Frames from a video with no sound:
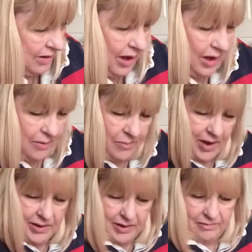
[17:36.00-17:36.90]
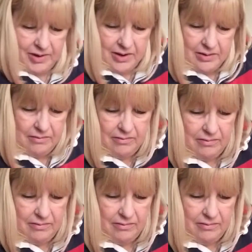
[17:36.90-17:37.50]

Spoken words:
I don't know.